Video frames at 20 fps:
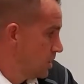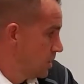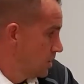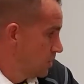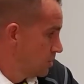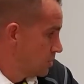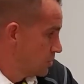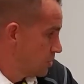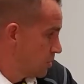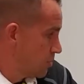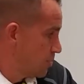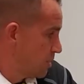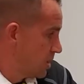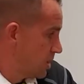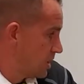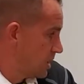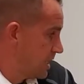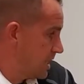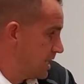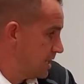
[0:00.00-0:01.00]
we're sort of
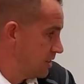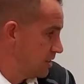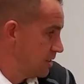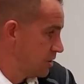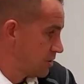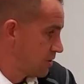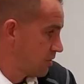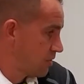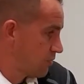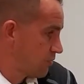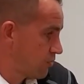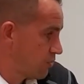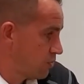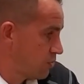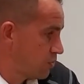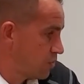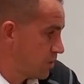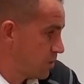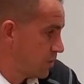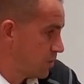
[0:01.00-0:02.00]
plucking down, looking through
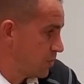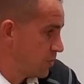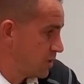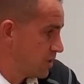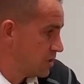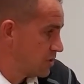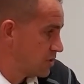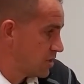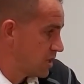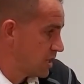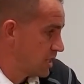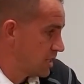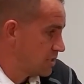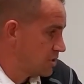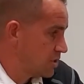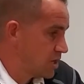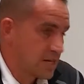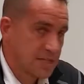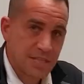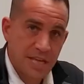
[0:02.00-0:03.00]
what we want to try to get
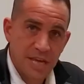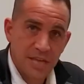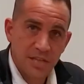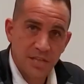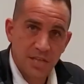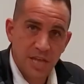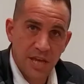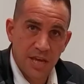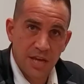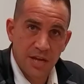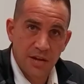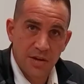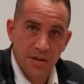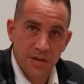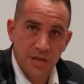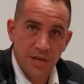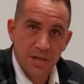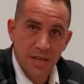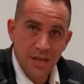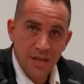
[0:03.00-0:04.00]
you guys educated
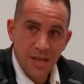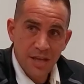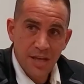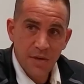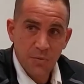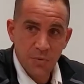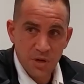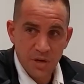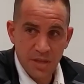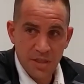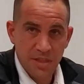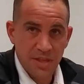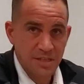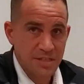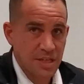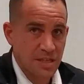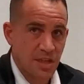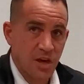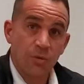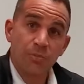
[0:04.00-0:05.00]
on. And one of the things
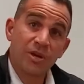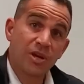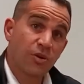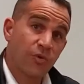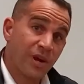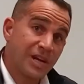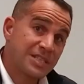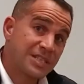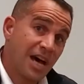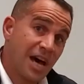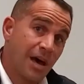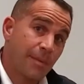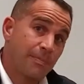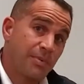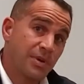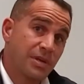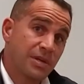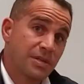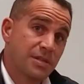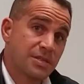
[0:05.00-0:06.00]
I thought would be a great
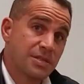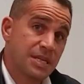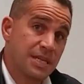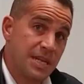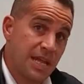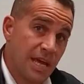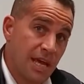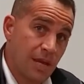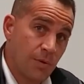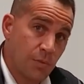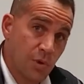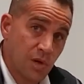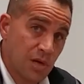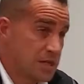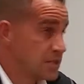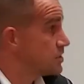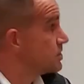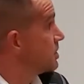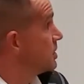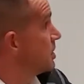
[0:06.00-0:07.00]
topic today
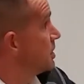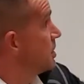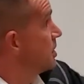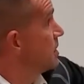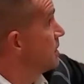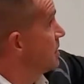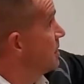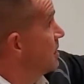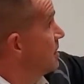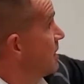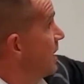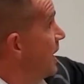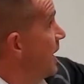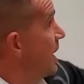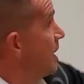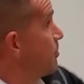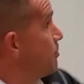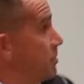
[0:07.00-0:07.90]
was the amp